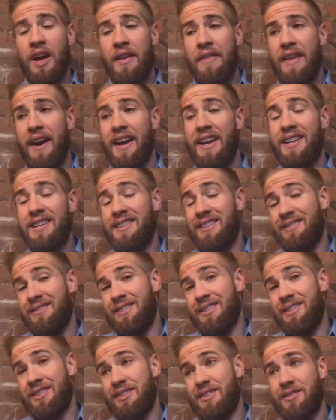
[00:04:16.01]
that it
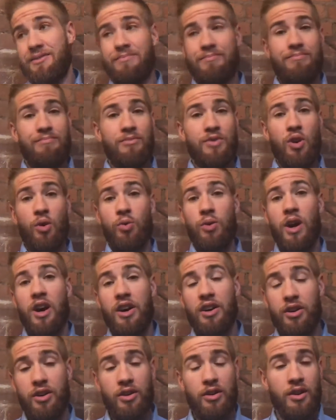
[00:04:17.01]
is no
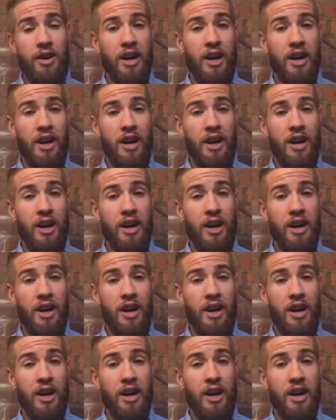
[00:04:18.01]
longer